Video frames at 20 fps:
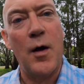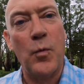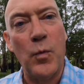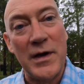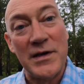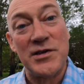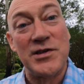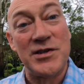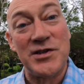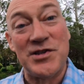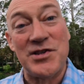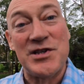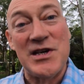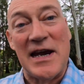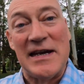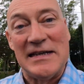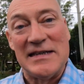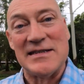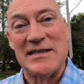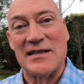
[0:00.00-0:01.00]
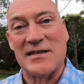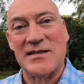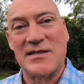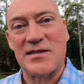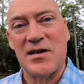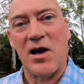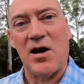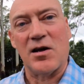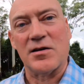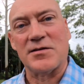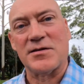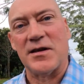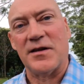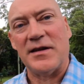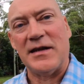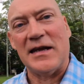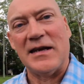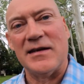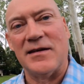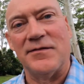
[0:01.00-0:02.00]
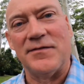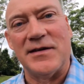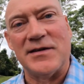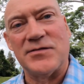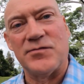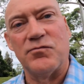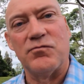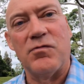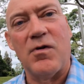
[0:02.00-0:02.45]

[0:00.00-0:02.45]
Witches Chase, starts at the end of this